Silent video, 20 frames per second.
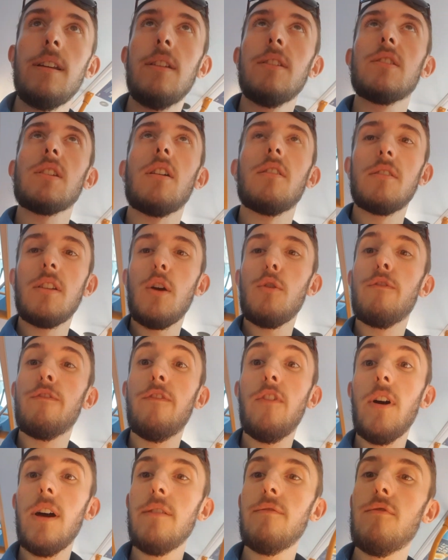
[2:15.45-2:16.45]
So I'll know
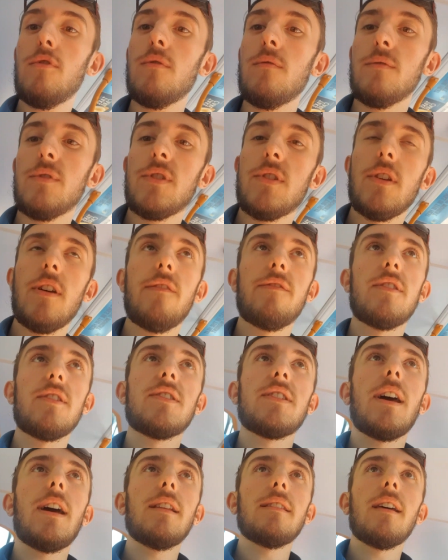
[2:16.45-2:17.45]
5 routes after
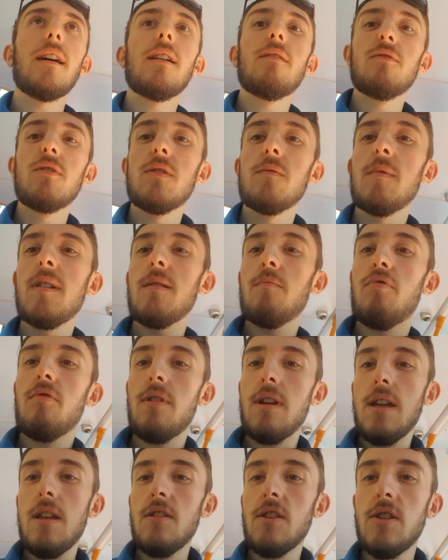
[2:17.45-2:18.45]
Saturday, which would be
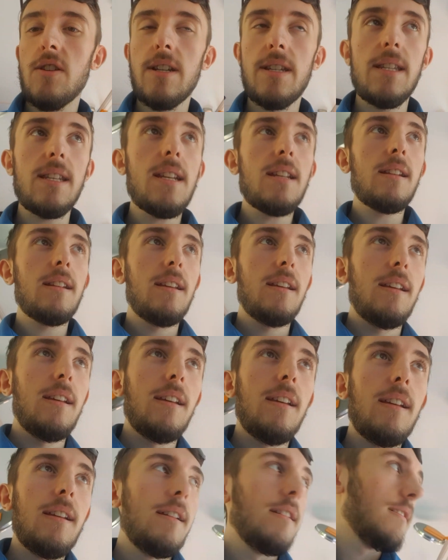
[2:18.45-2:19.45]
pretty interesting.
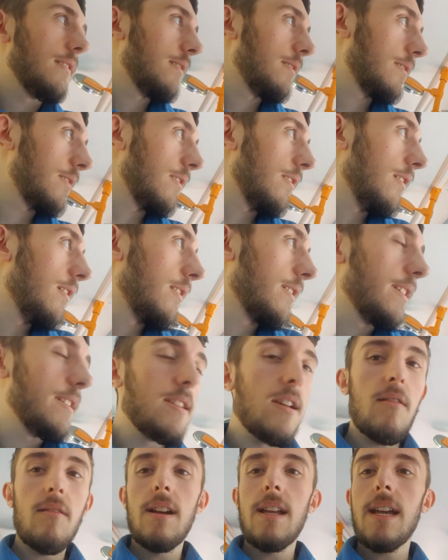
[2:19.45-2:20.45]
So I can
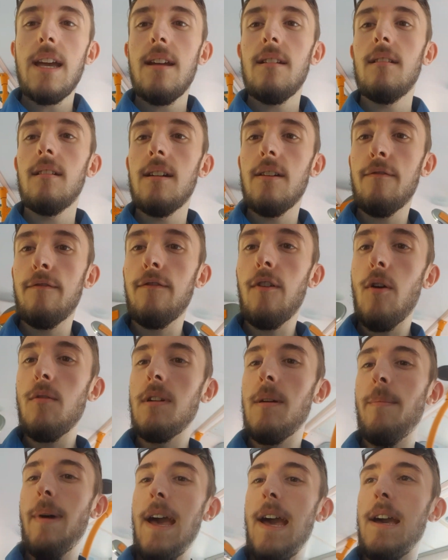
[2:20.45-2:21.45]
tell I'm going to get like thrown
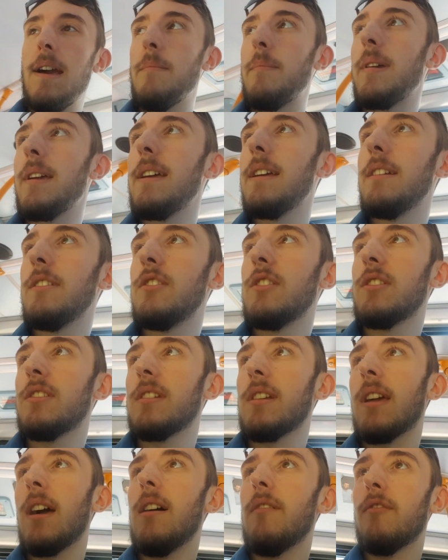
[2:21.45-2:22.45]
about a bit just
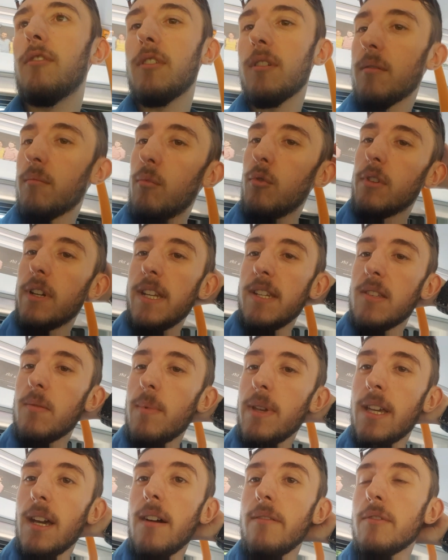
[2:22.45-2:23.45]
to cover what needs to be
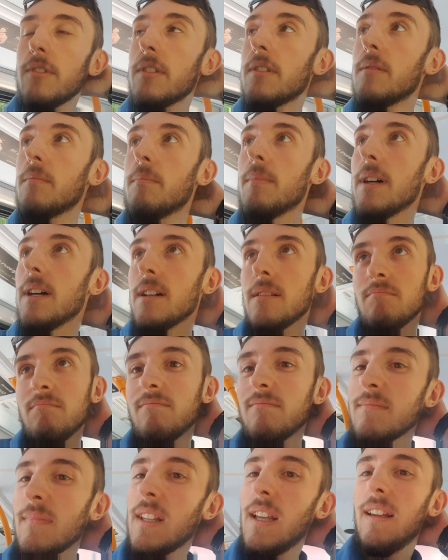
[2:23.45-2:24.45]
covered. But
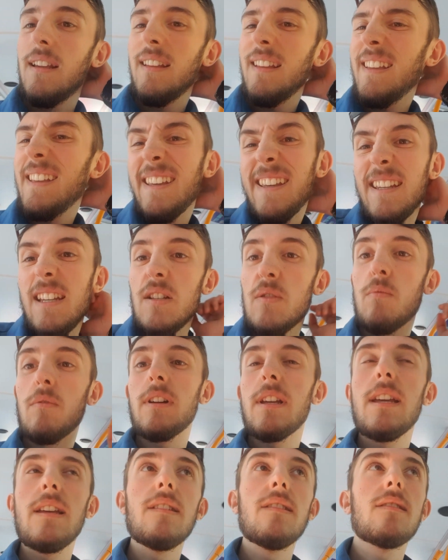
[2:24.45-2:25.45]
yeah, it is what
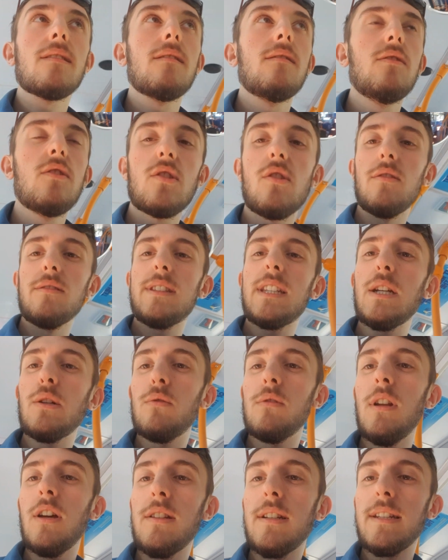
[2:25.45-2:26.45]
it is. You just got to
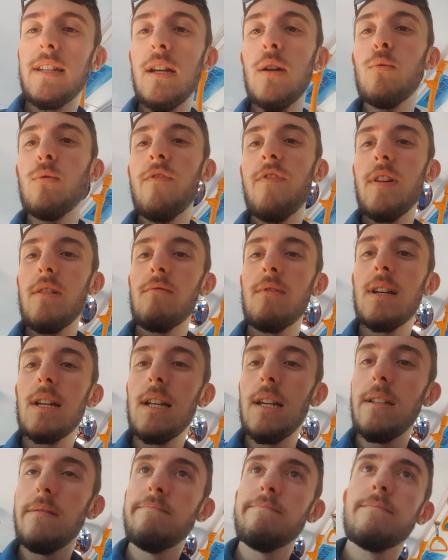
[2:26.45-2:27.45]
learn to deal with it,
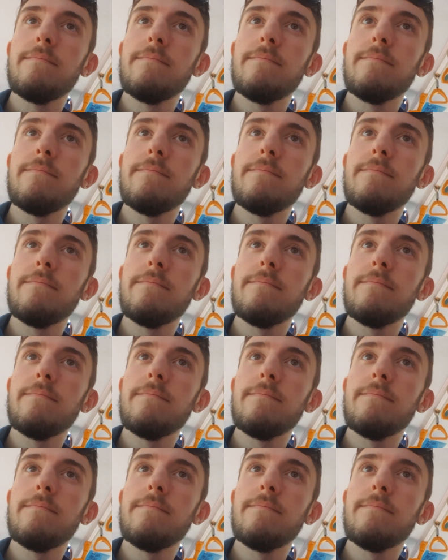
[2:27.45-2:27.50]
really.